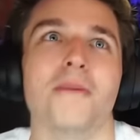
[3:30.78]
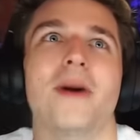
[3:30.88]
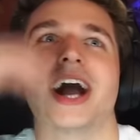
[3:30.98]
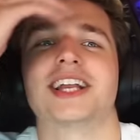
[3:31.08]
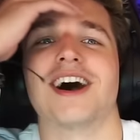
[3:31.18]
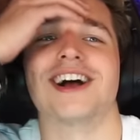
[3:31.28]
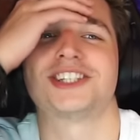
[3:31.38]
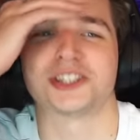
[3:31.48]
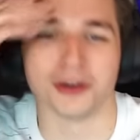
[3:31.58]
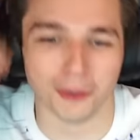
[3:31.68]
my
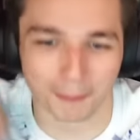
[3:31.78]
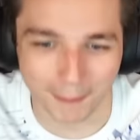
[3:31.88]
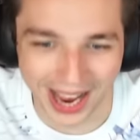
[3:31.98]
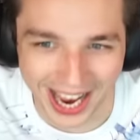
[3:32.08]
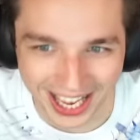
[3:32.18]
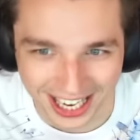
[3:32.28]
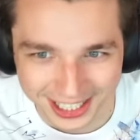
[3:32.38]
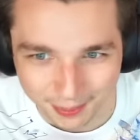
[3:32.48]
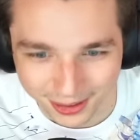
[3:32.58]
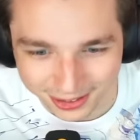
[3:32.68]
gosh, Goop Man! I
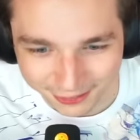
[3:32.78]
completely